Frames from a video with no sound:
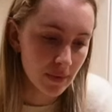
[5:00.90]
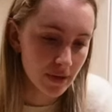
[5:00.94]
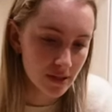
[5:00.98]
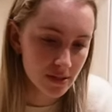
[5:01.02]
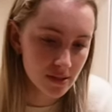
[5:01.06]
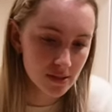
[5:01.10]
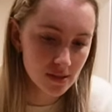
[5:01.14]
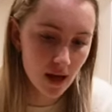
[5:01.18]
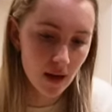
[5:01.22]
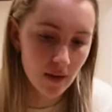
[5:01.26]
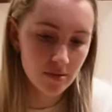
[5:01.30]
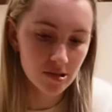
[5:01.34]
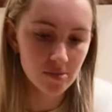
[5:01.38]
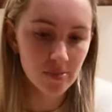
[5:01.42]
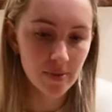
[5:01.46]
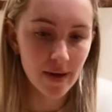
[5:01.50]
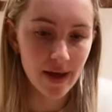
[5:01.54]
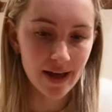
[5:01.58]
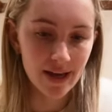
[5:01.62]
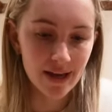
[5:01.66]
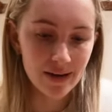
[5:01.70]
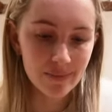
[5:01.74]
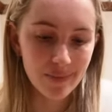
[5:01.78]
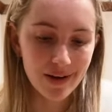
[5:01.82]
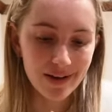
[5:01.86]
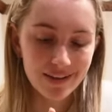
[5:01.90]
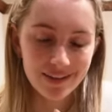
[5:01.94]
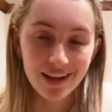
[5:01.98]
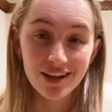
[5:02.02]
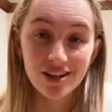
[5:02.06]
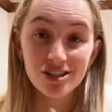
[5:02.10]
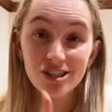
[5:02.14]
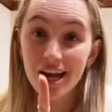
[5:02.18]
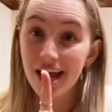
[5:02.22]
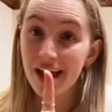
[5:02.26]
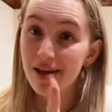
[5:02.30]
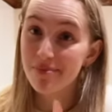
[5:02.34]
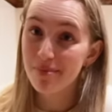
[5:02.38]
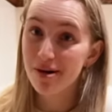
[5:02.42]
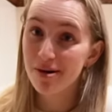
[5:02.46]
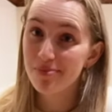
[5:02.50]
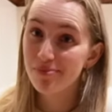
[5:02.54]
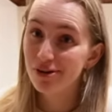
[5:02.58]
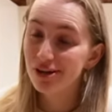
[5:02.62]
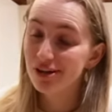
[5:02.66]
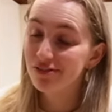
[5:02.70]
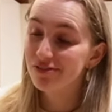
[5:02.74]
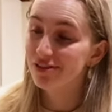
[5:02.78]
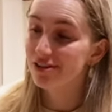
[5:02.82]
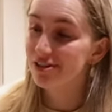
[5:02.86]
It is time to pack my lunch and my
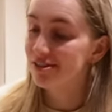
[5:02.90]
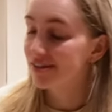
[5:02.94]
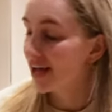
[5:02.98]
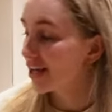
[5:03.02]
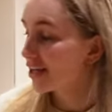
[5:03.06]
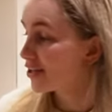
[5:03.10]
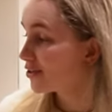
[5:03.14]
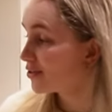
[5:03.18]
breakfast. I